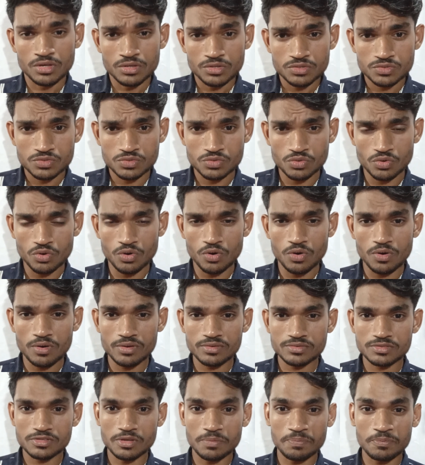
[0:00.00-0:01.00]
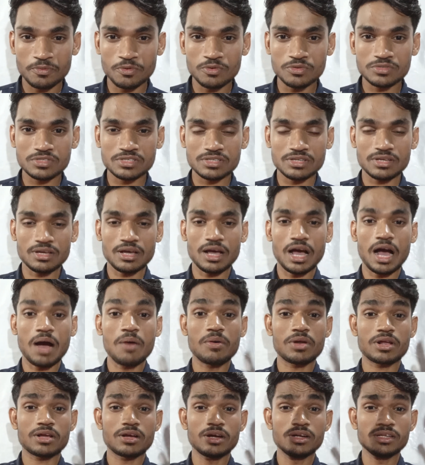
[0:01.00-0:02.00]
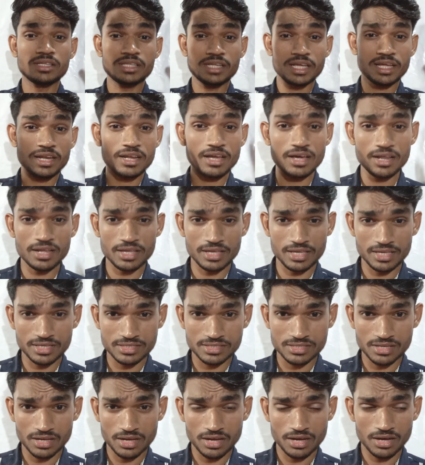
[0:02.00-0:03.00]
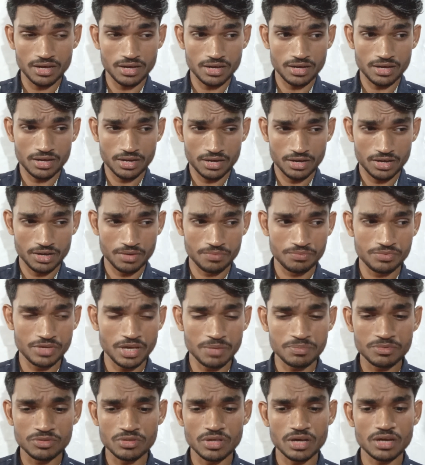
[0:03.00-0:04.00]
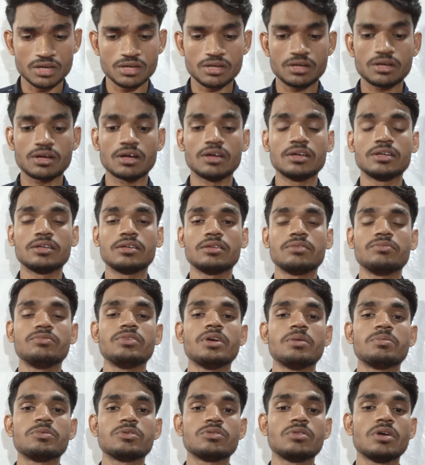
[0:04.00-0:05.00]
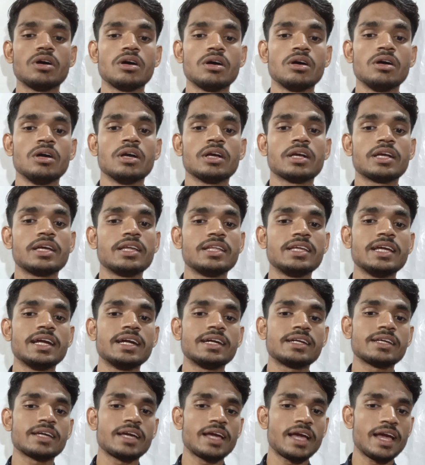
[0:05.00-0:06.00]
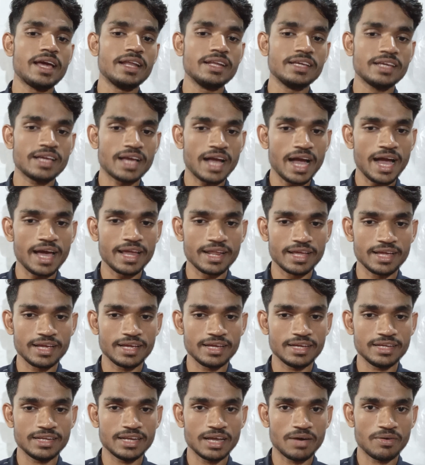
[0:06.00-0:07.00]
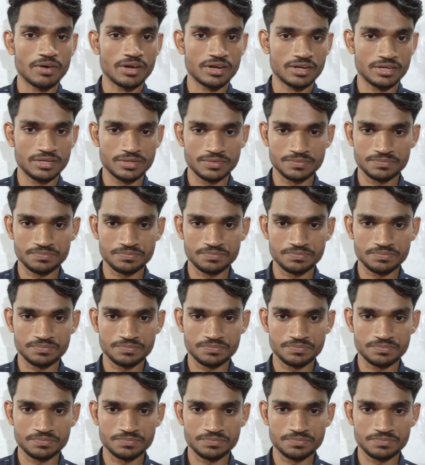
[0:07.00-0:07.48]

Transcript: So suppose our container is a we have to the create any array in our